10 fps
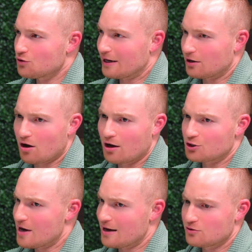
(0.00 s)
So like a
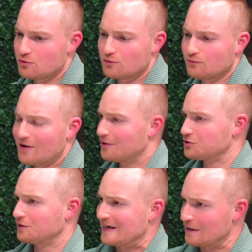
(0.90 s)
contractor who
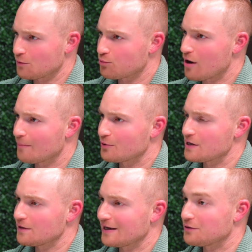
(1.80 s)
files a lien on the
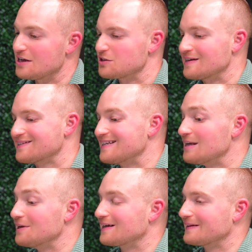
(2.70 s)
property, like these things
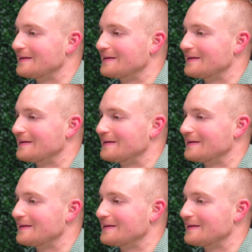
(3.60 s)
need to be